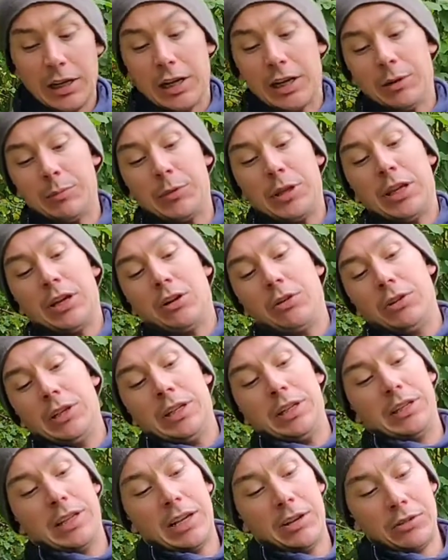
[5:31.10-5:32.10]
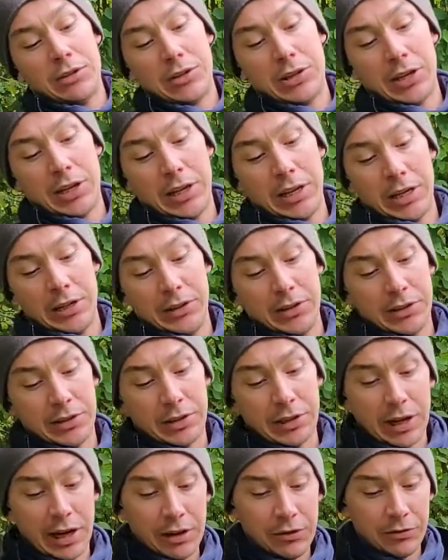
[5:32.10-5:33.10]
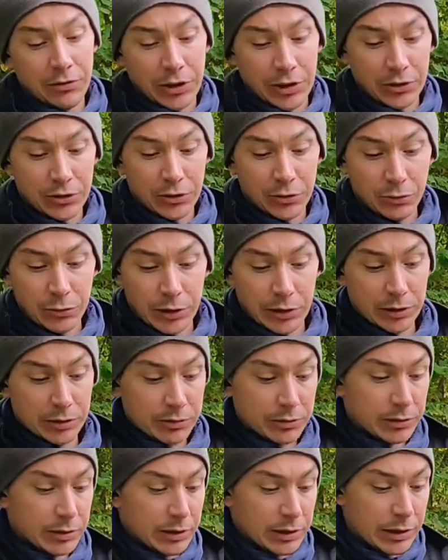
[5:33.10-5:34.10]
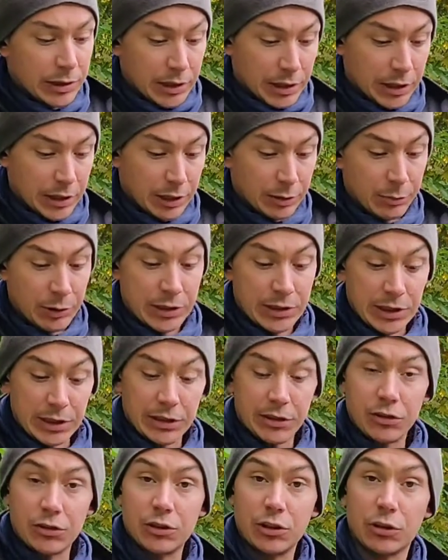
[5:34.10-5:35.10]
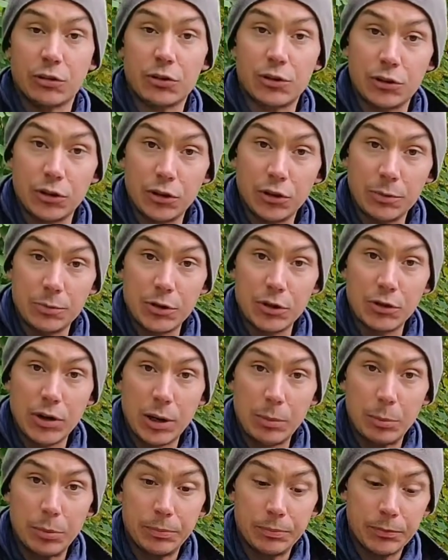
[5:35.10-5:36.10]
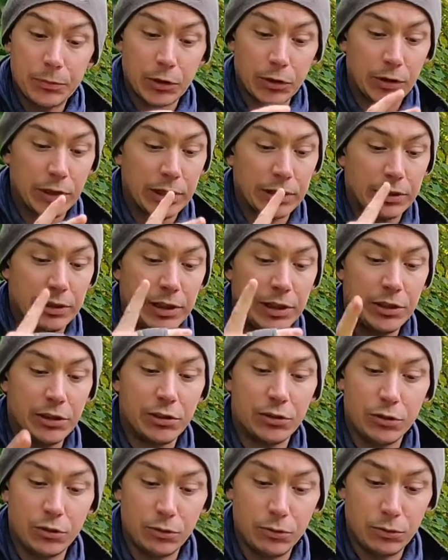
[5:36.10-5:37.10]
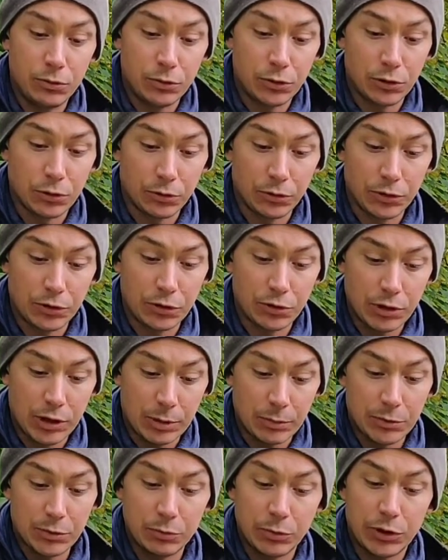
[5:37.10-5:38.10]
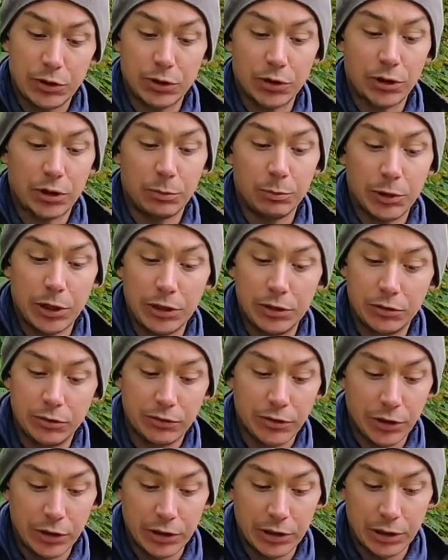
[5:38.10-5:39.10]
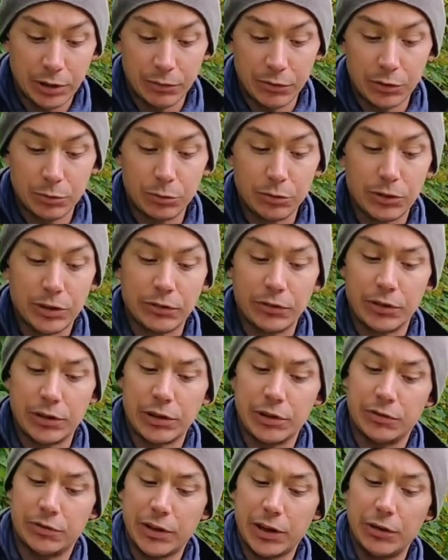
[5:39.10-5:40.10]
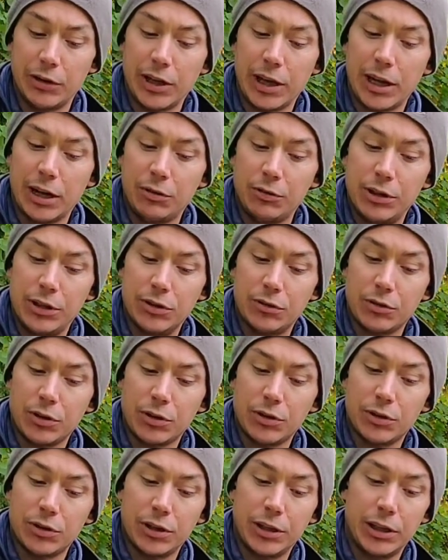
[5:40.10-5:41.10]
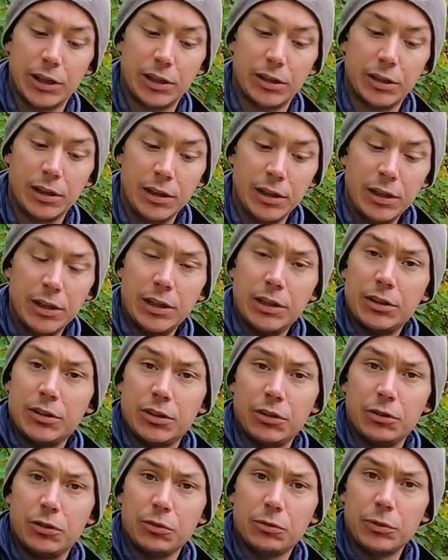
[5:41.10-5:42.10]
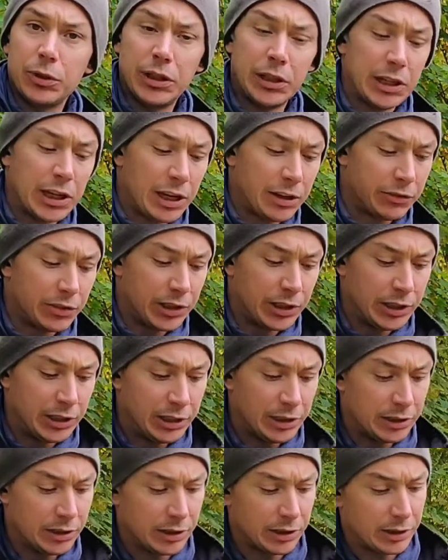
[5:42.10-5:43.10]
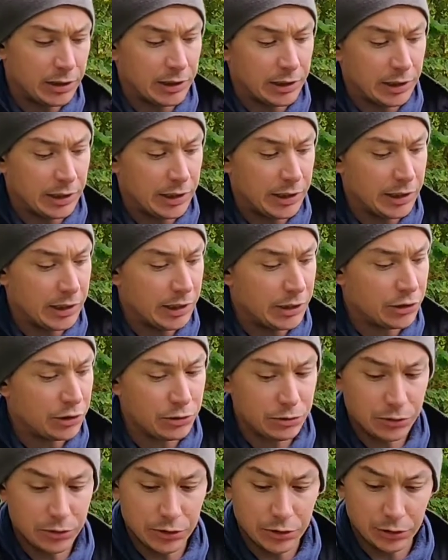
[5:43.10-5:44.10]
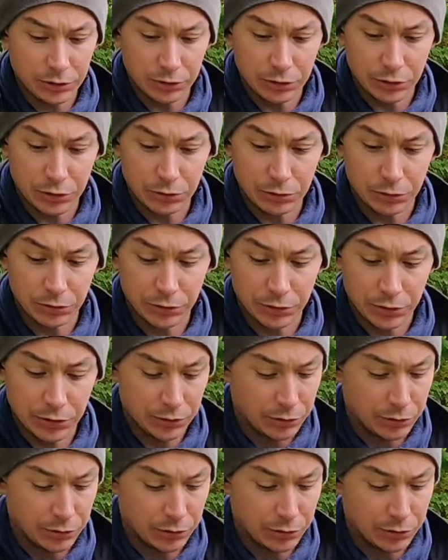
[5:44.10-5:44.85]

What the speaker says: The only downside that I found to it is that there's no sternum strap. So you get these two shoulder straps, which are, mind you, very comfortable. They've got this very airy structure here, so you don't really have any heat issues on the shoulder.